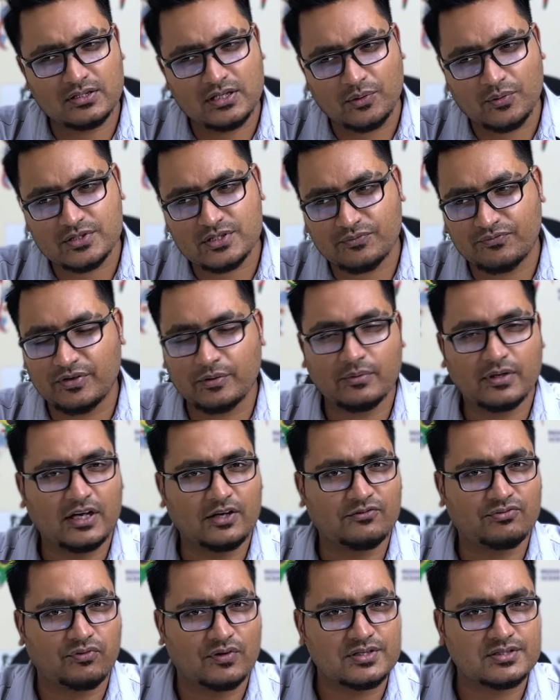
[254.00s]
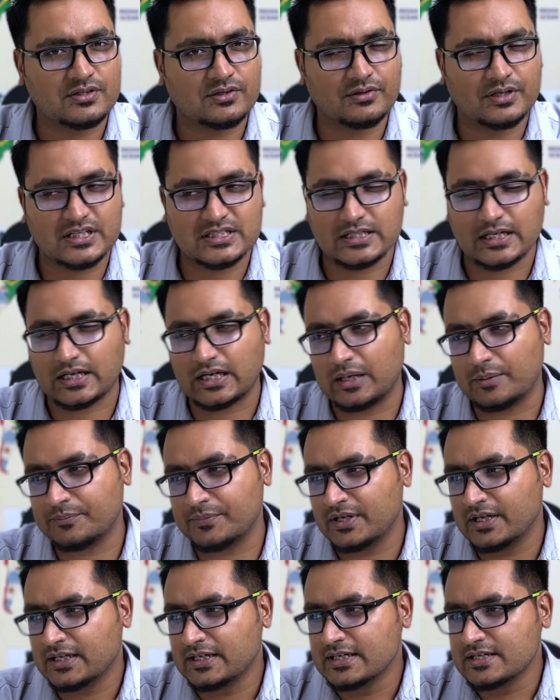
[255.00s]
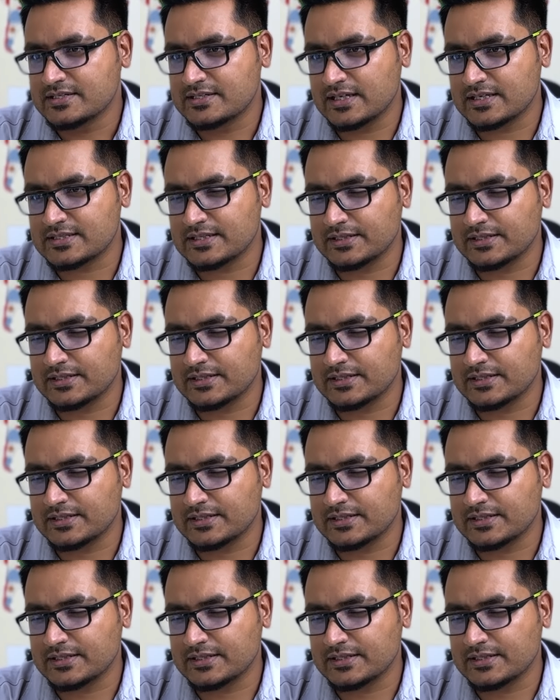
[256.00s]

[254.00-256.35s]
there was a female influencer on Instagram. She has